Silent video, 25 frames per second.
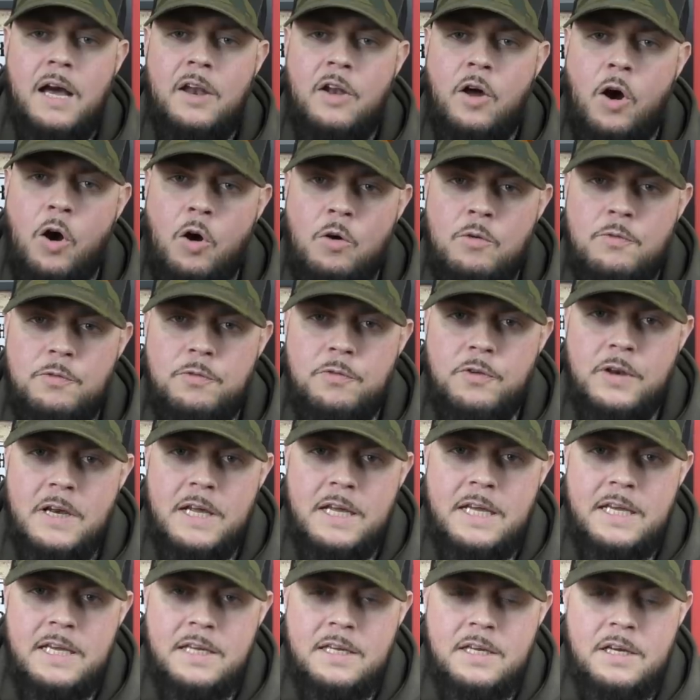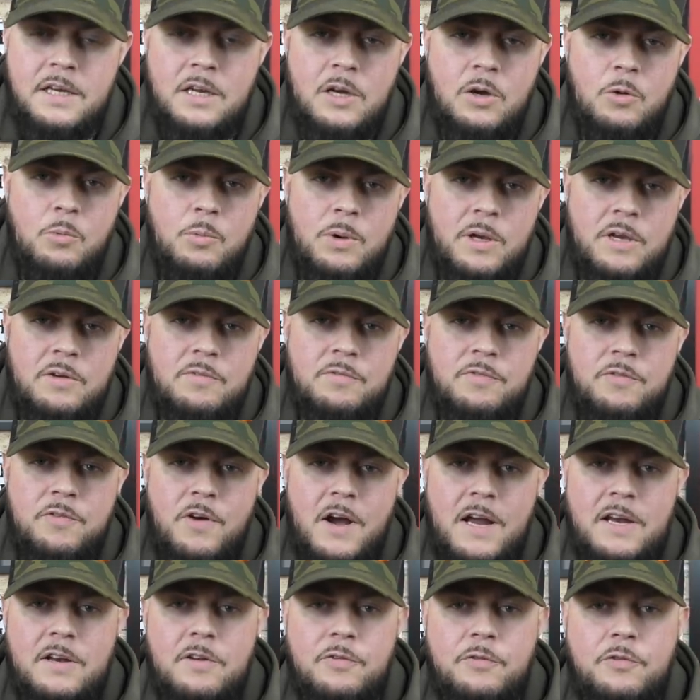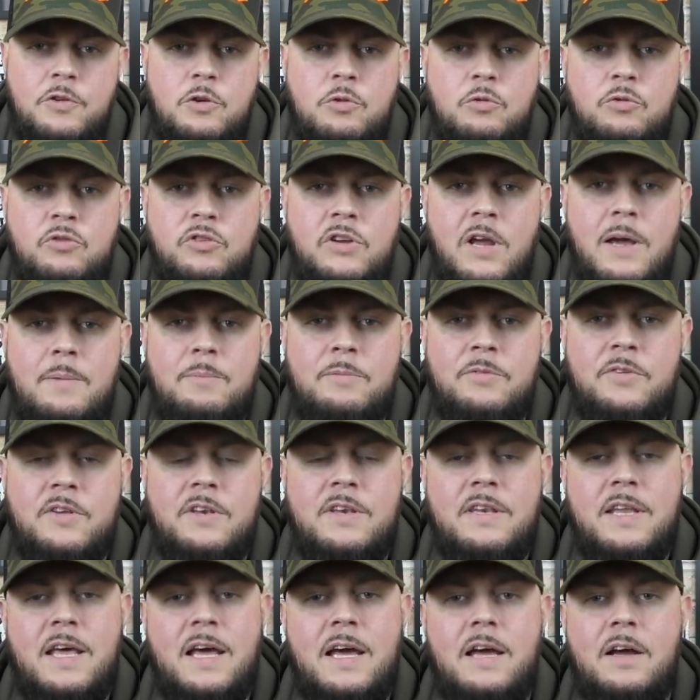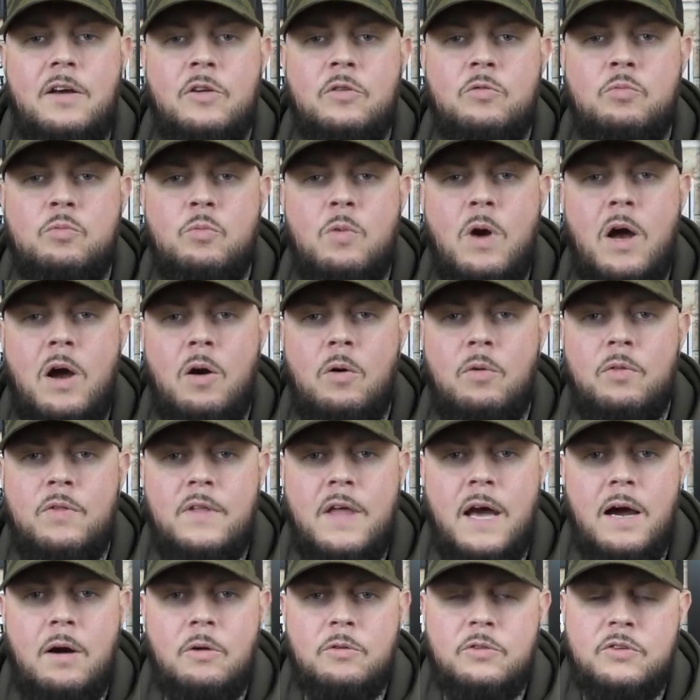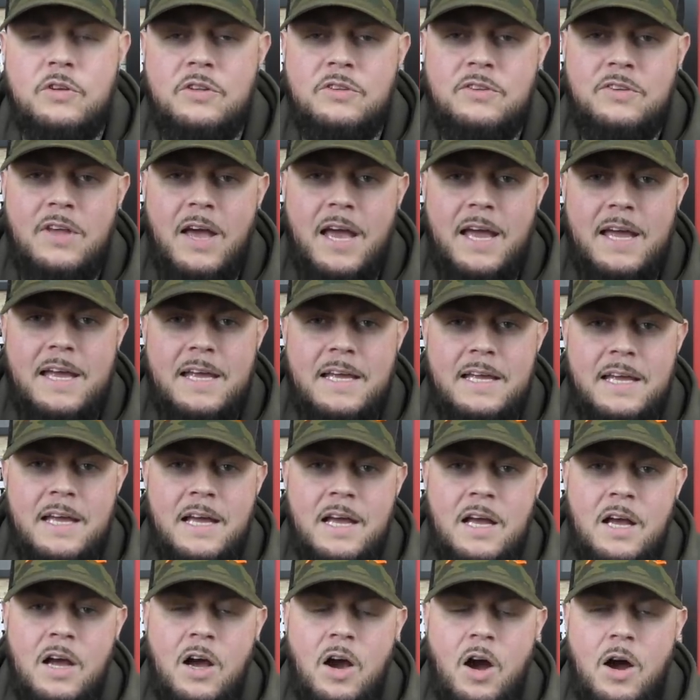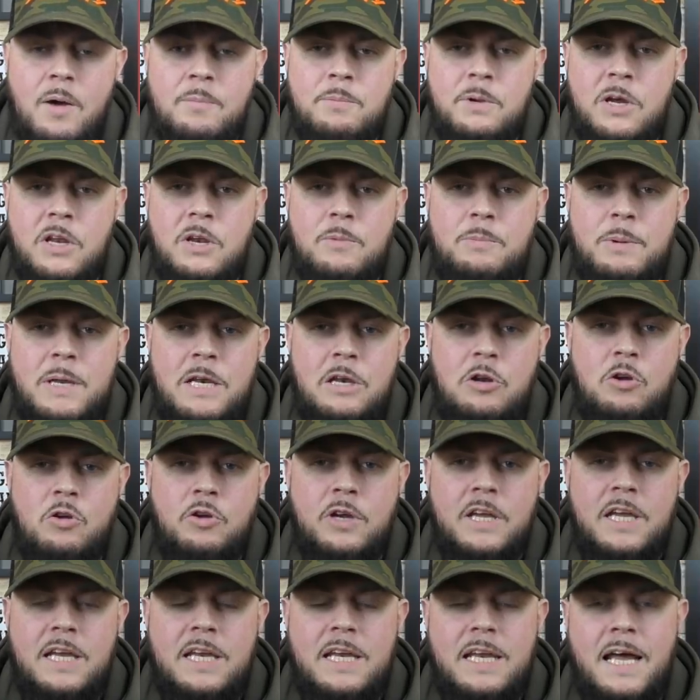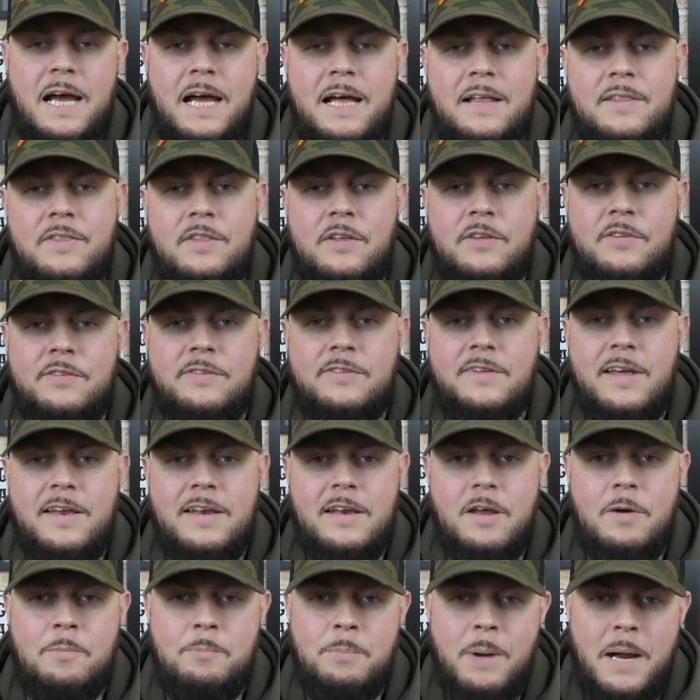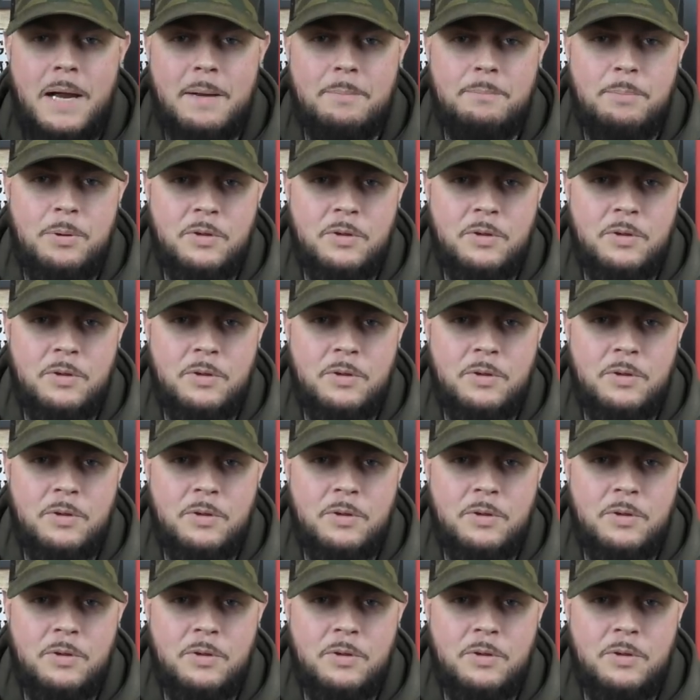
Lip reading: And hopefully we can find a few gems in there as well. Now today, I'm going to be looking at the centre-back